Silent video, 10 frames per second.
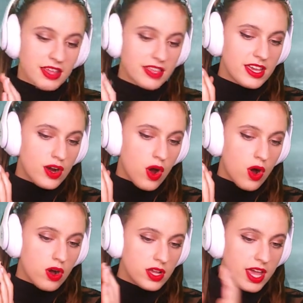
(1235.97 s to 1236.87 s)
think it
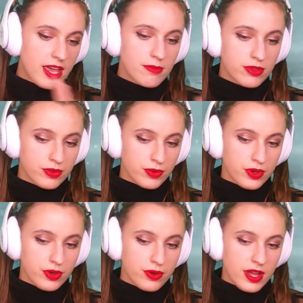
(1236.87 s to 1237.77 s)
all came
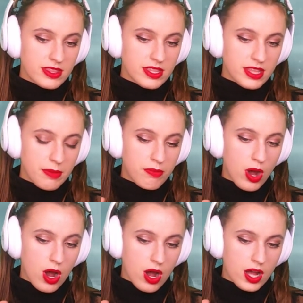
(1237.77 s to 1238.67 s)
through and then they
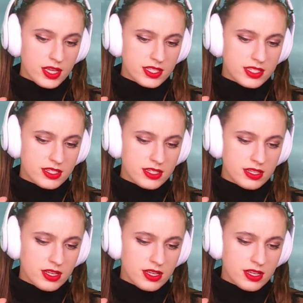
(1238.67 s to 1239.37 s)
paused